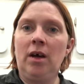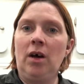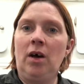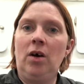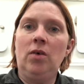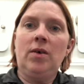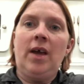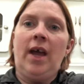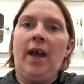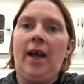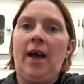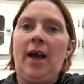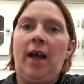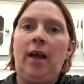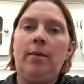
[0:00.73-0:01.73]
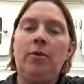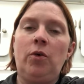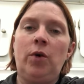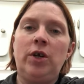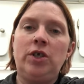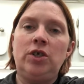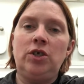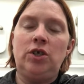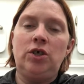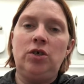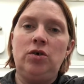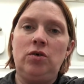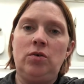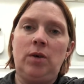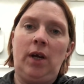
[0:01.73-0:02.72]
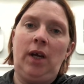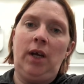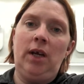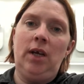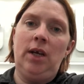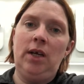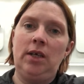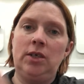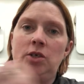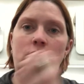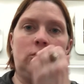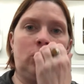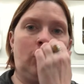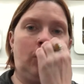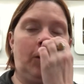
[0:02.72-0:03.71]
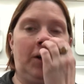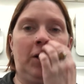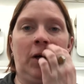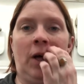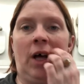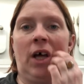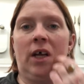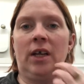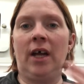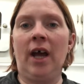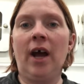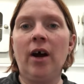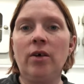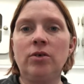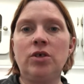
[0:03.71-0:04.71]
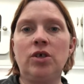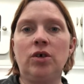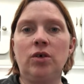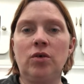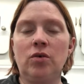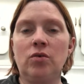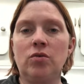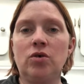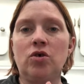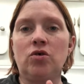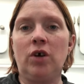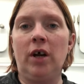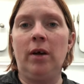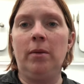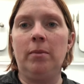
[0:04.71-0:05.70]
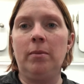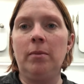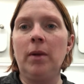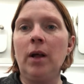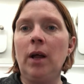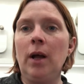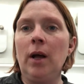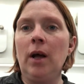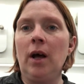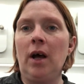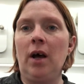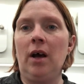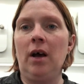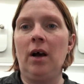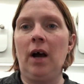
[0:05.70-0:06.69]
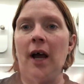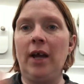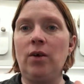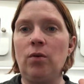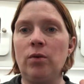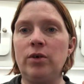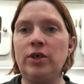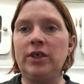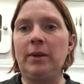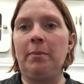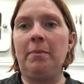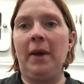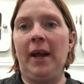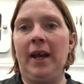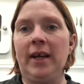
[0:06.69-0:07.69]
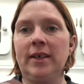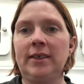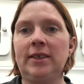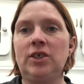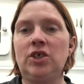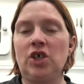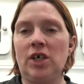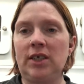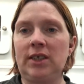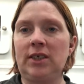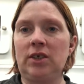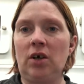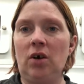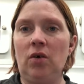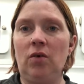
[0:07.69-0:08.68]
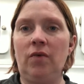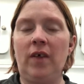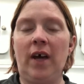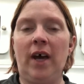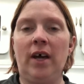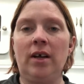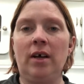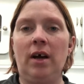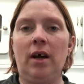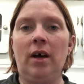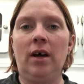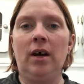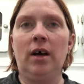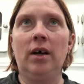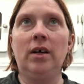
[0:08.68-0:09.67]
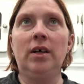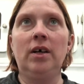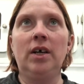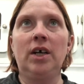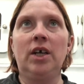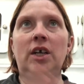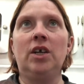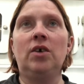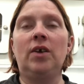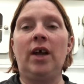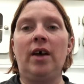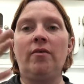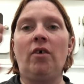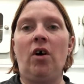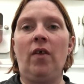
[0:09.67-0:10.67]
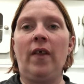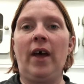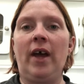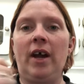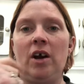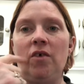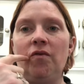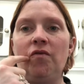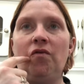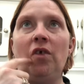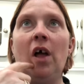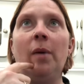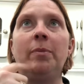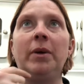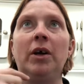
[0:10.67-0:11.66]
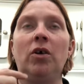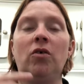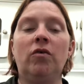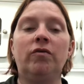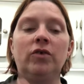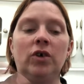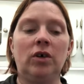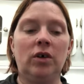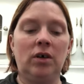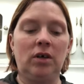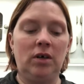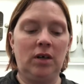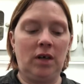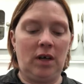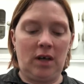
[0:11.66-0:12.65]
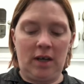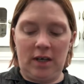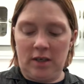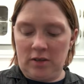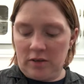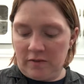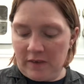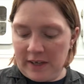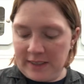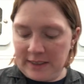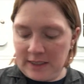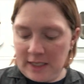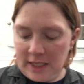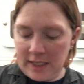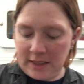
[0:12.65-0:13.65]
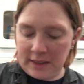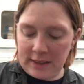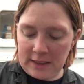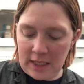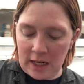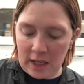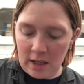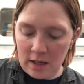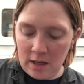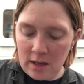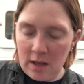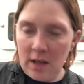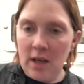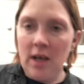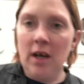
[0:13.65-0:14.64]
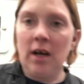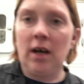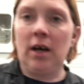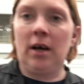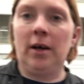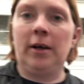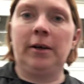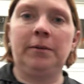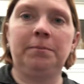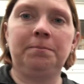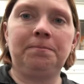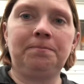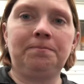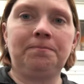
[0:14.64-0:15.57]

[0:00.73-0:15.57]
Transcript: Okay, I am going to do a tutorial on how to trim uh, eye corners and bangs just so that uh, you don't have all that hair flopping over uh, into their face and they can see. Um,